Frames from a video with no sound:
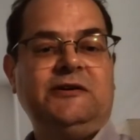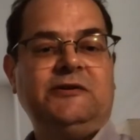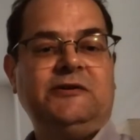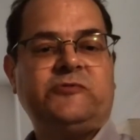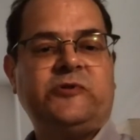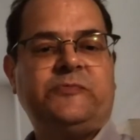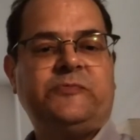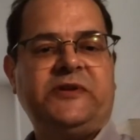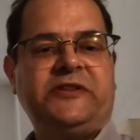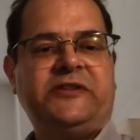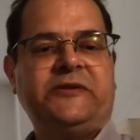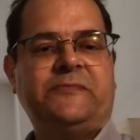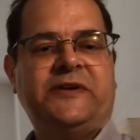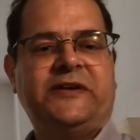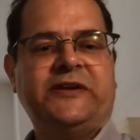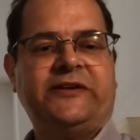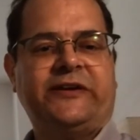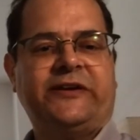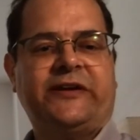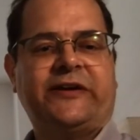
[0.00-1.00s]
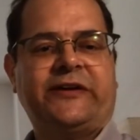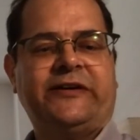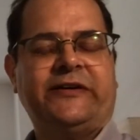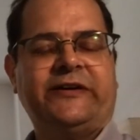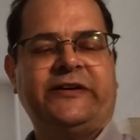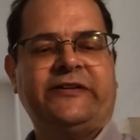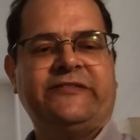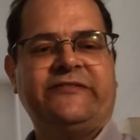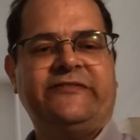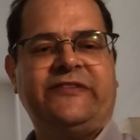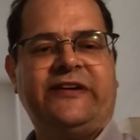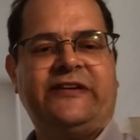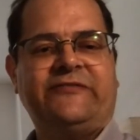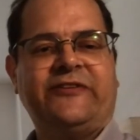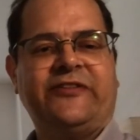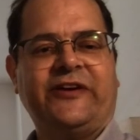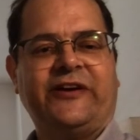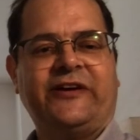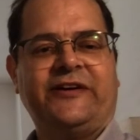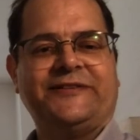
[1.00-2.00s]
would be the beginning of
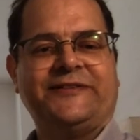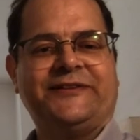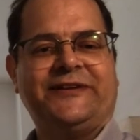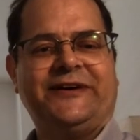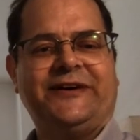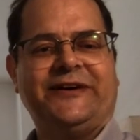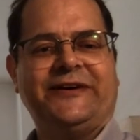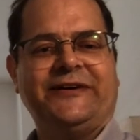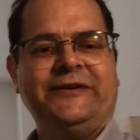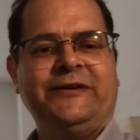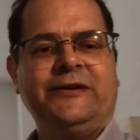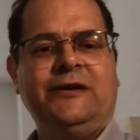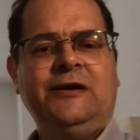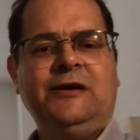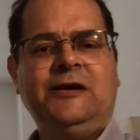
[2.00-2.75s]
everything online.